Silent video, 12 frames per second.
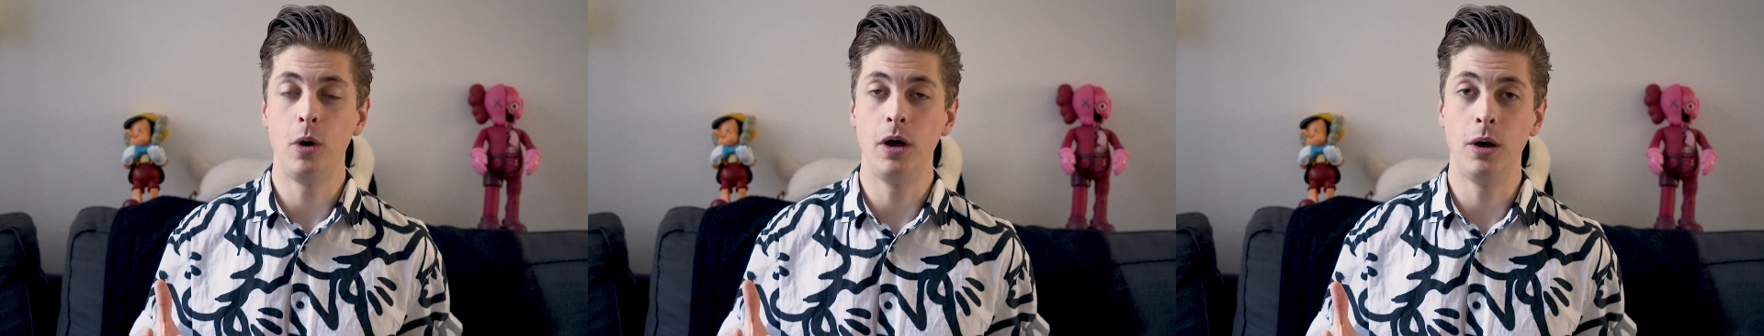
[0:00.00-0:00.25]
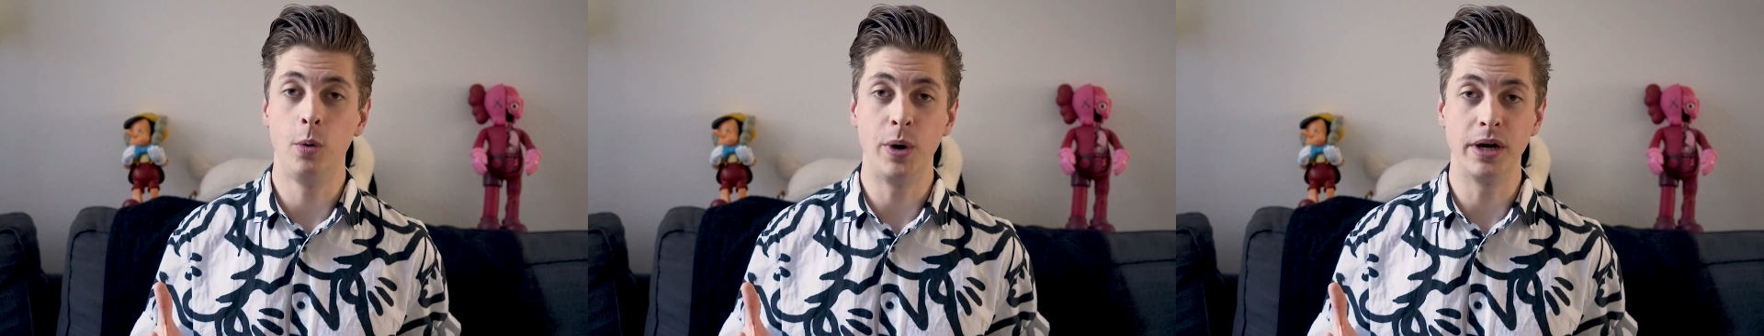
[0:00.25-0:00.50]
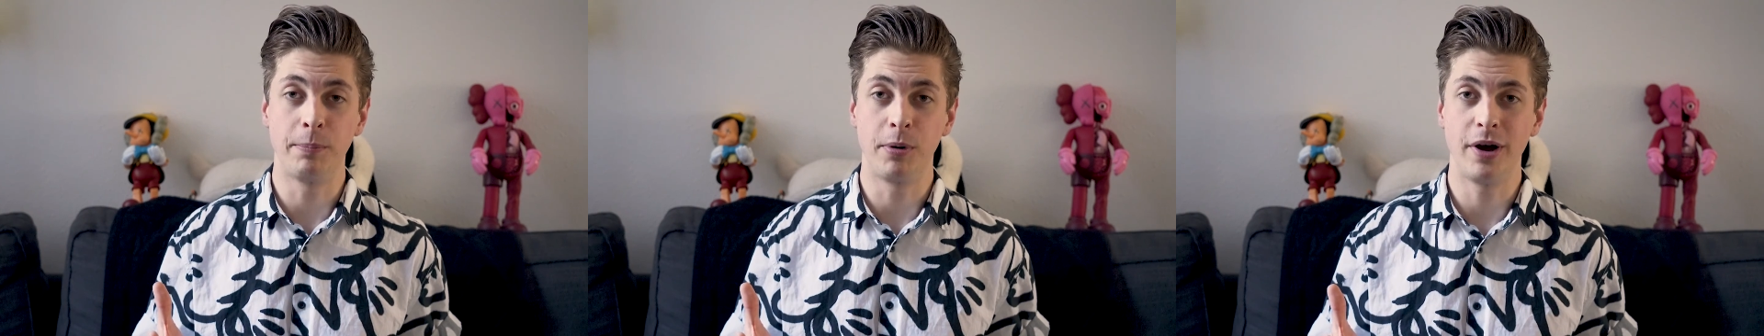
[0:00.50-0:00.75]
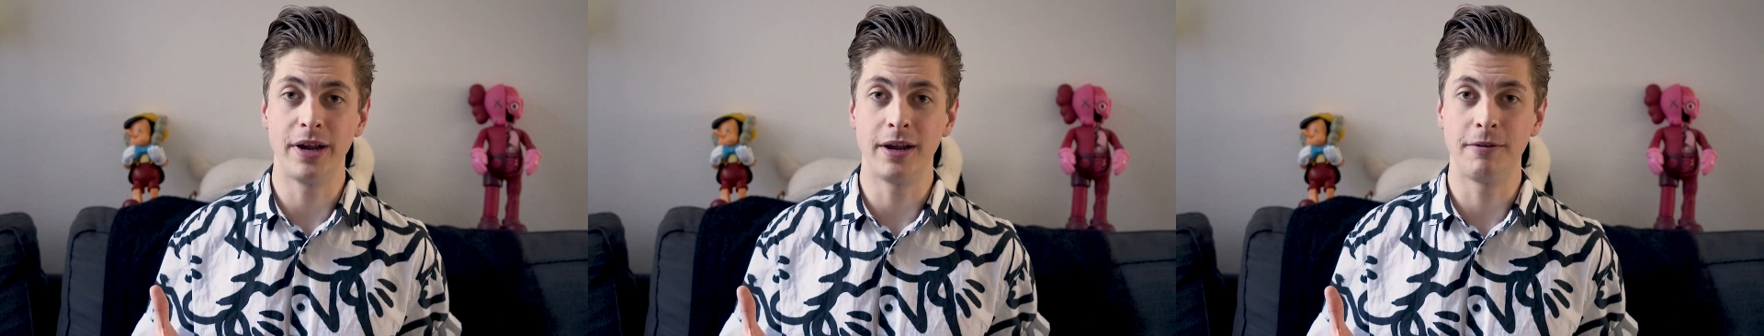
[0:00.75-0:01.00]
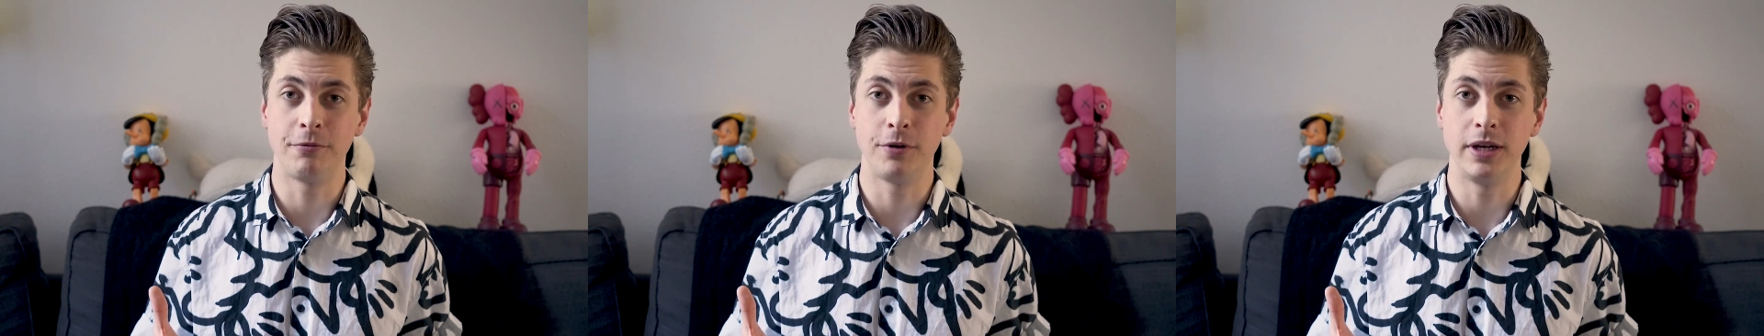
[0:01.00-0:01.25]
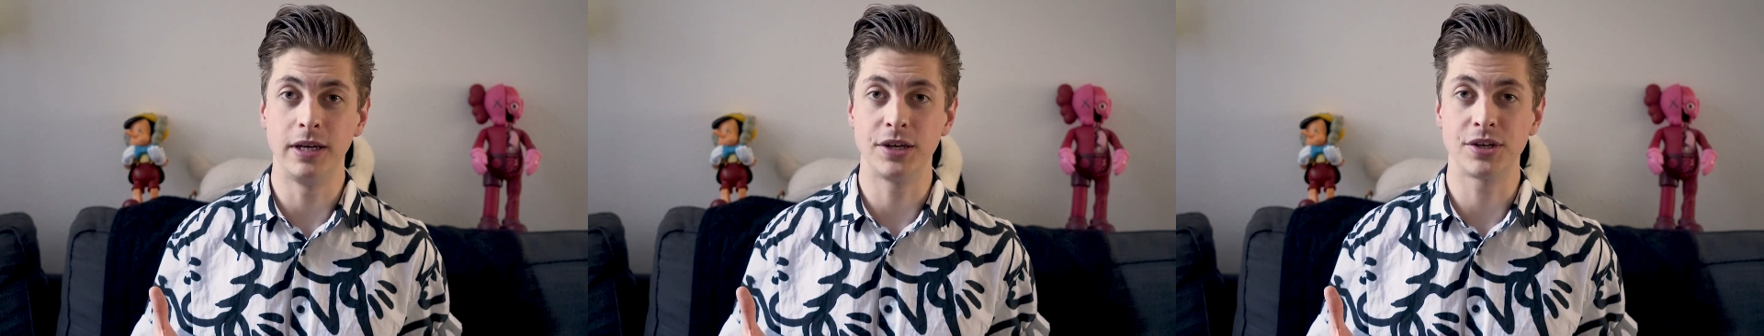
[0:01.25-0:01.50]
when applying for
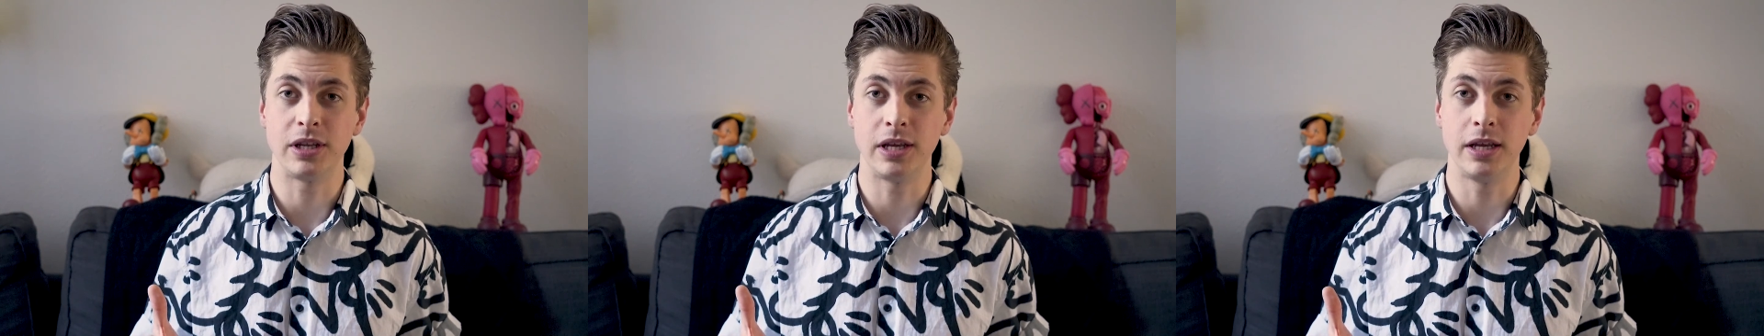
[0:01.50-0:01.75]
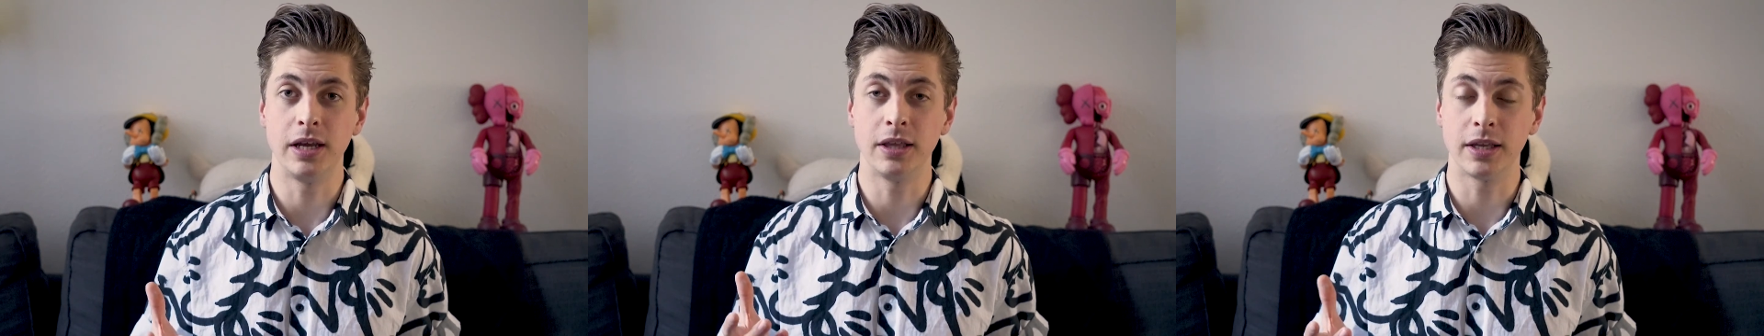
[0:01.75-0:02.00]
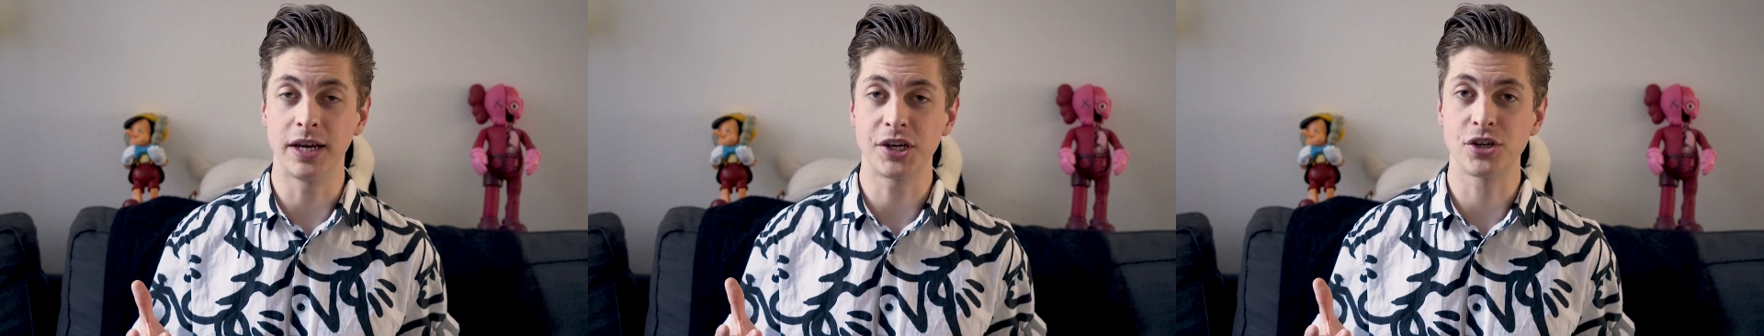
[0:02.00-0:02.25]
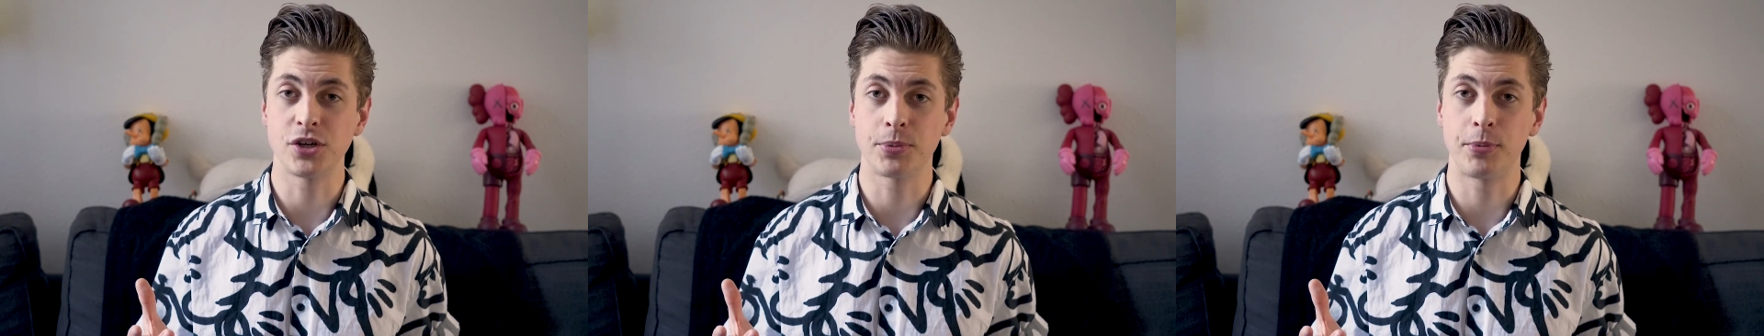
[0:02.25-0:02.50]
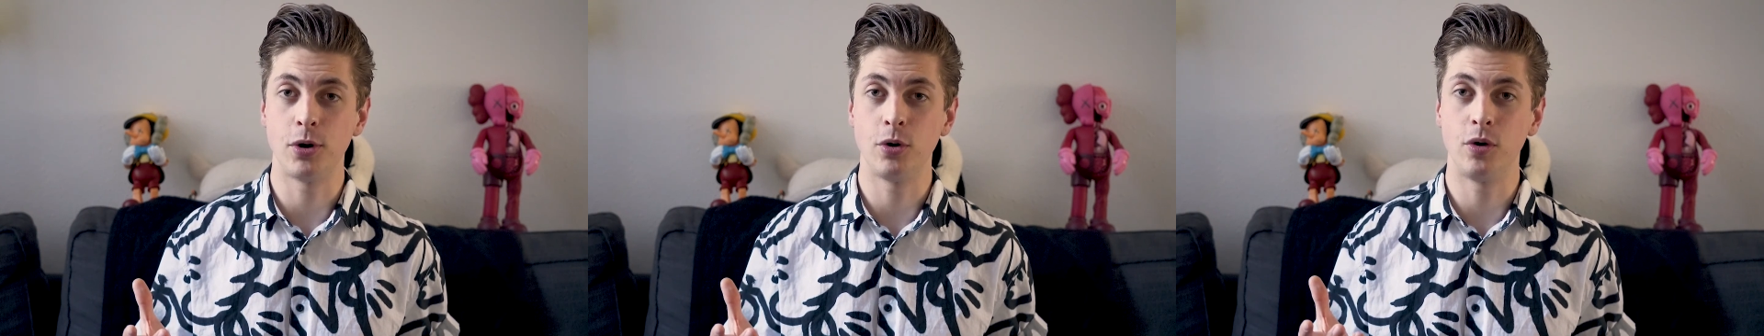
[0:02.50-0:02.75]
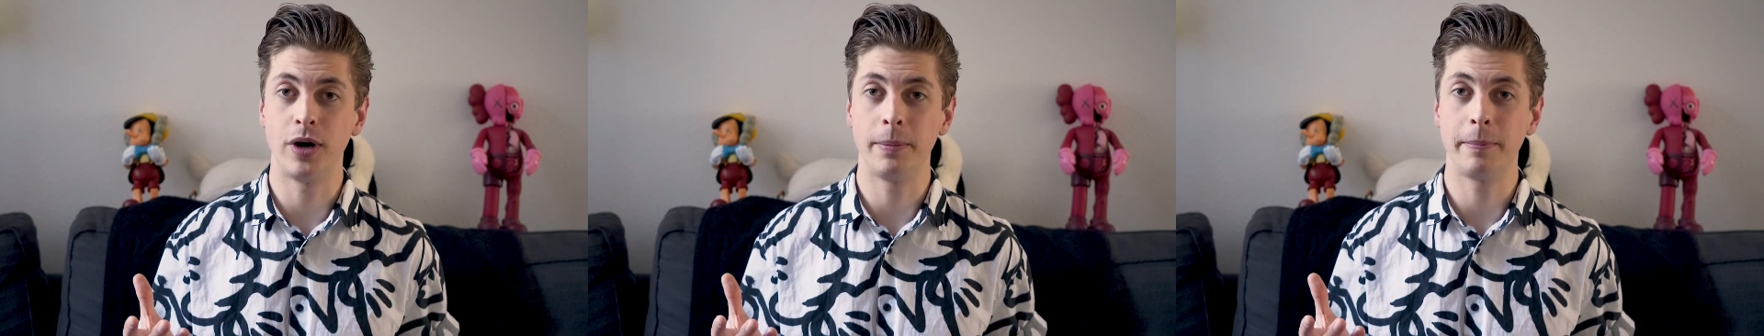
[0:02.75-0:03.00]
the Disney Internationals
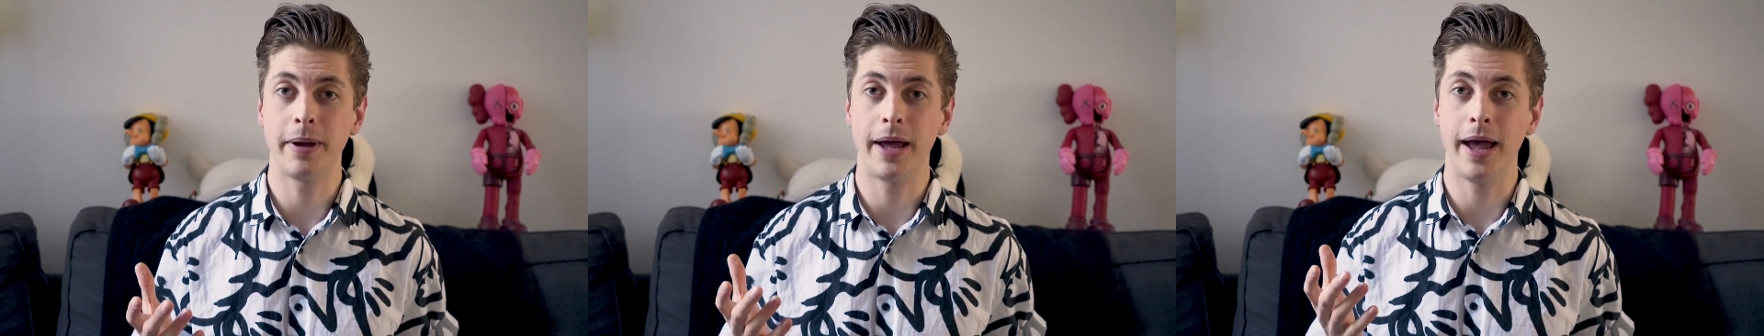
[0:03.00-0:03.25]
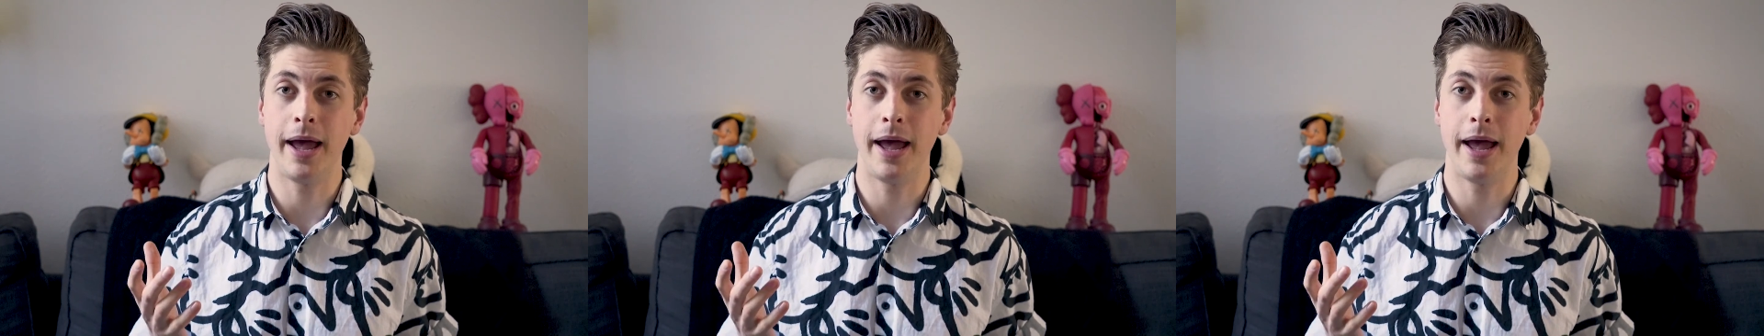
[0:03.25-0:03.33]
program,